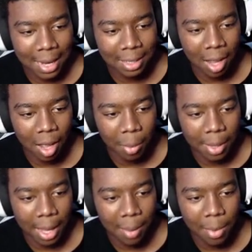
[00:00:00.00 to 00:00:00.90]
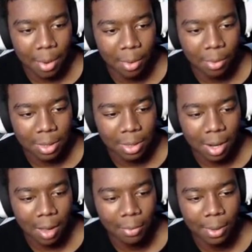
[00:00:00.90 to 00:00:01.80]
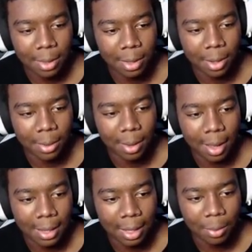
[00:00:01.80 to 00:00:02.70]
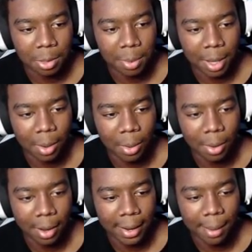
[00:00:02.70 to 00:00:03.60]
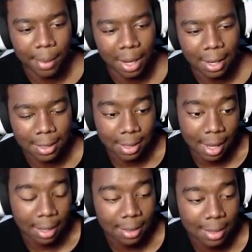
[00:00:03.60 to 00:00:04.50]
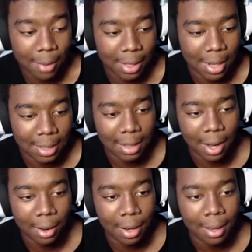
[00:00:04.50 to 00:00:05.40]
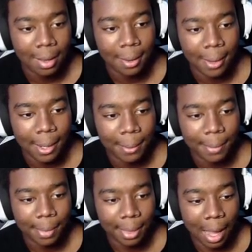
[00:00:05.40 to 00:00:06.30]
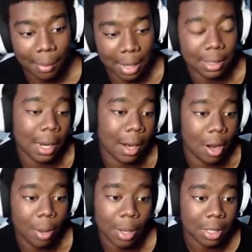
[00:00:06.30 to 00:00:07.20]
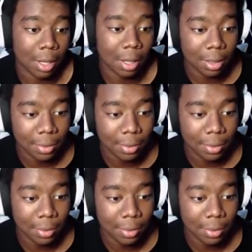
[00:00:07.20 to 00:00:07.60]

Calm game, you know, start off with, you know, I thought we was playing a horror game, but I guess not. It's not really that scary. I'm not scared. I don't know about y'all.